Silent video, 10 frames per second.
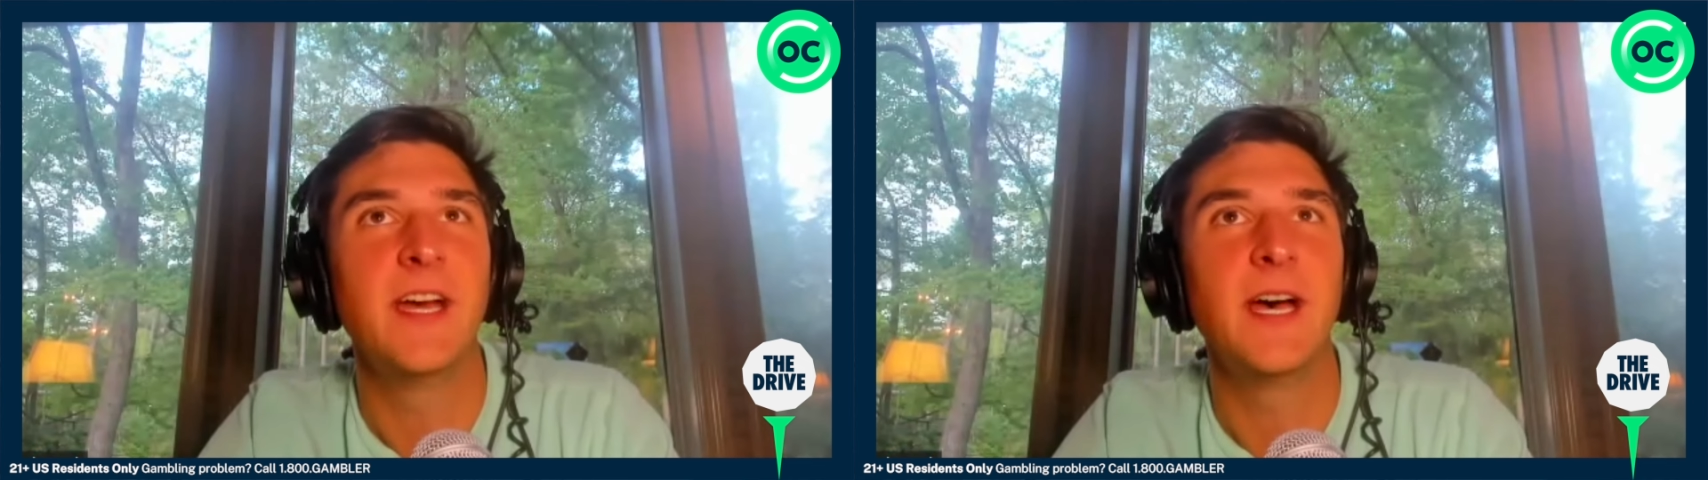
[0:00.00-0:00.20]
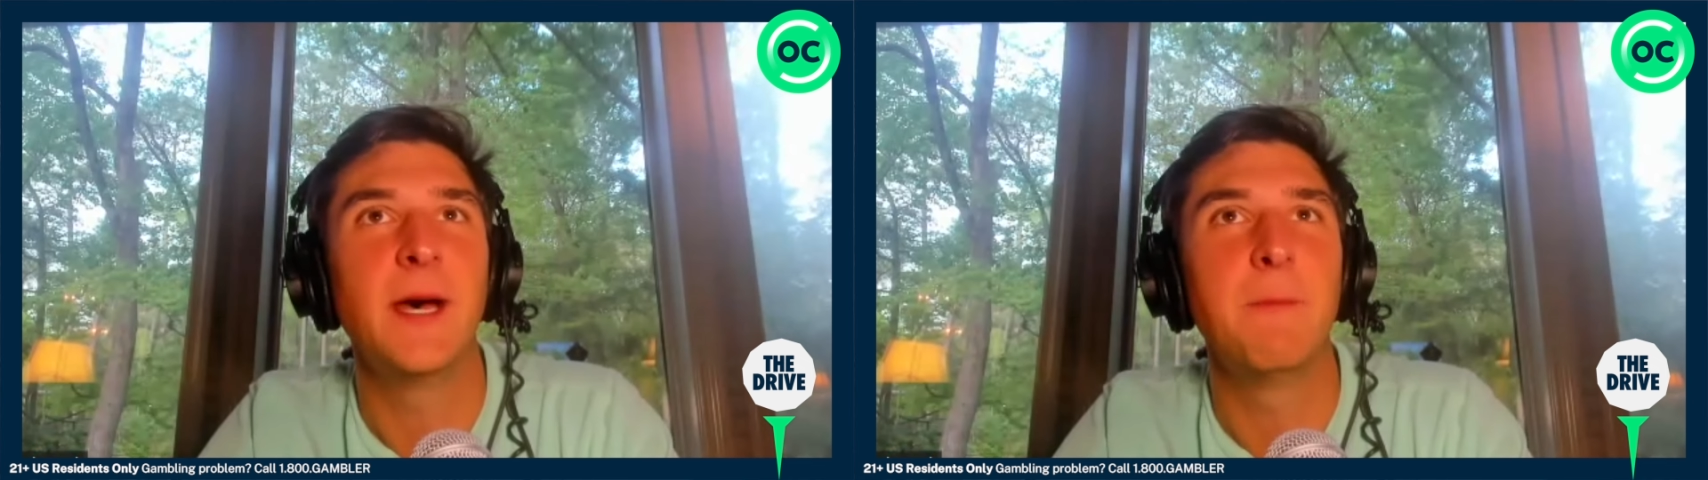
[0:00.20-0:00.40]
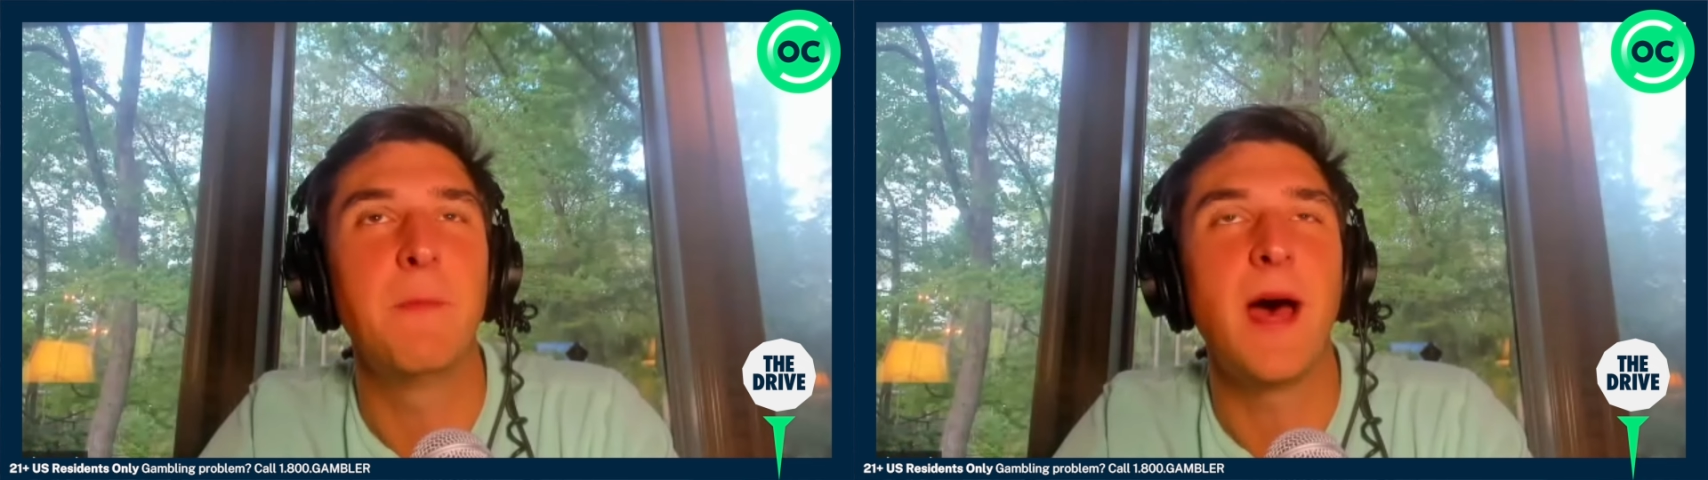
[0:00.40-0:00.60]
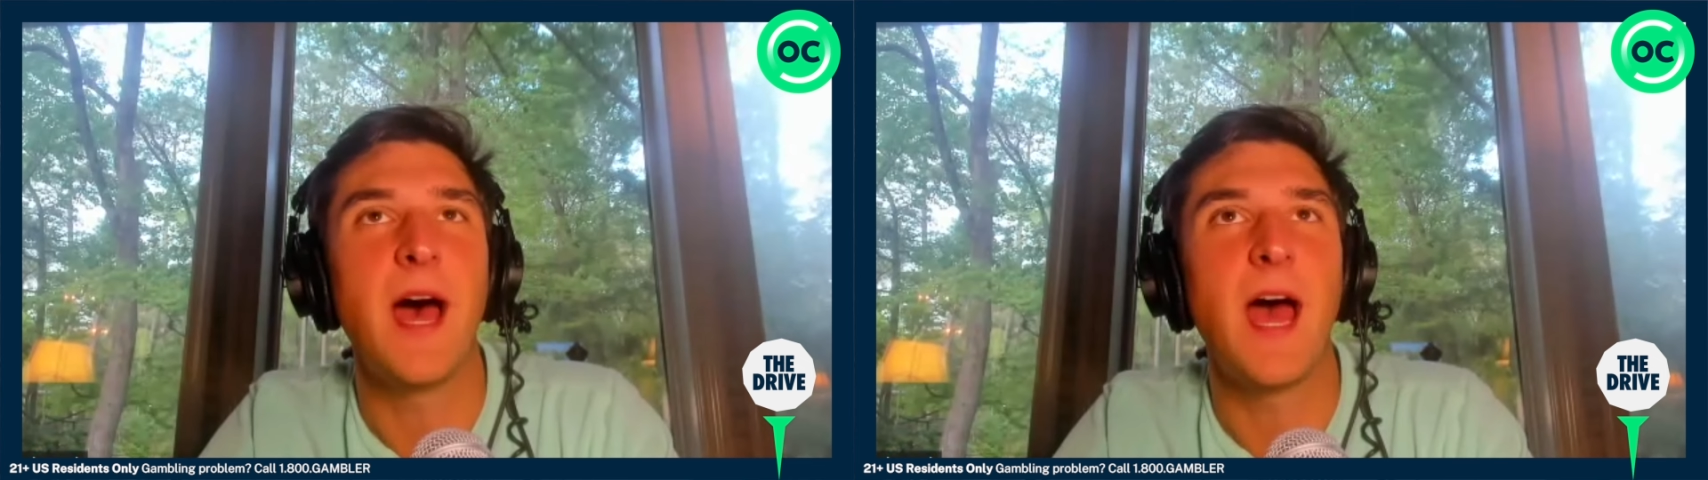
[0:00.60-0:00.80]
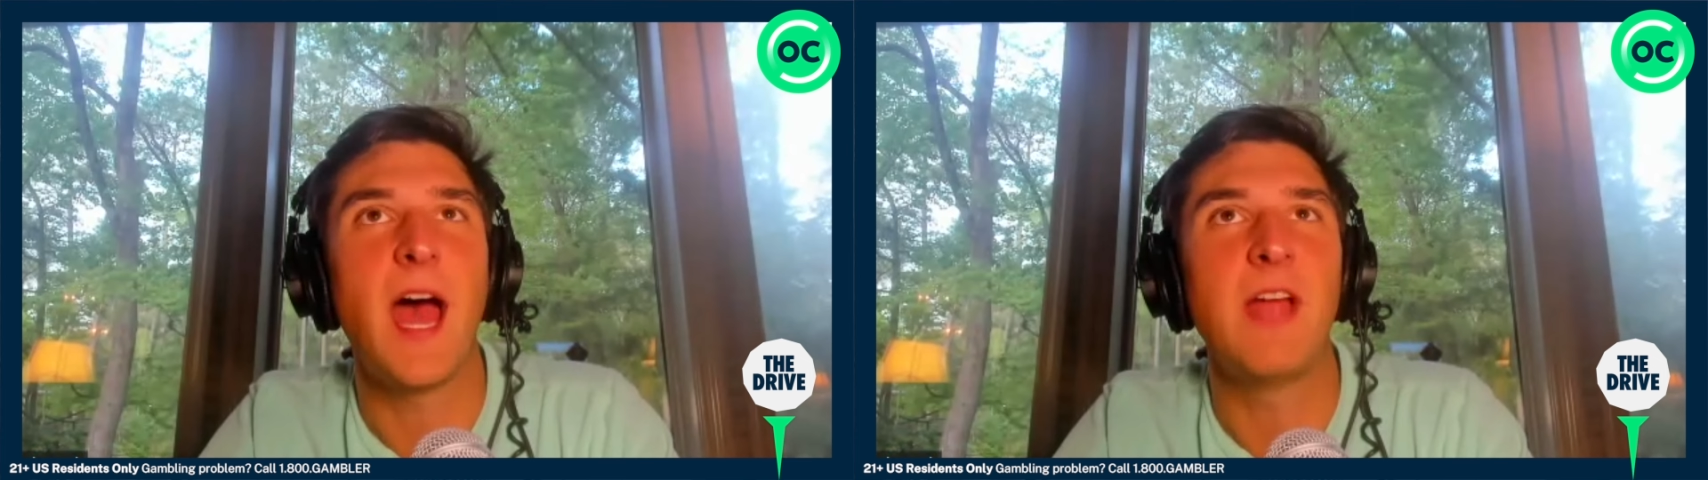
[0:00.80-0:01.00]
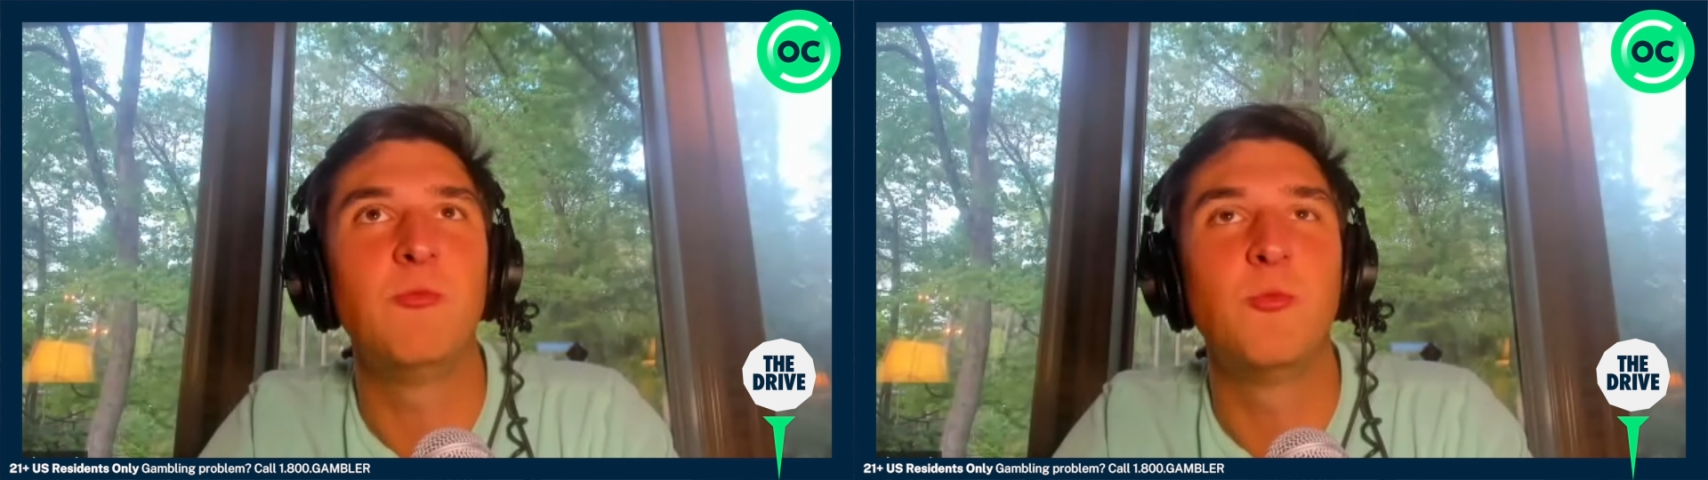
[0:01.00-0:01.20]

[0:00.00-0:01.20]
I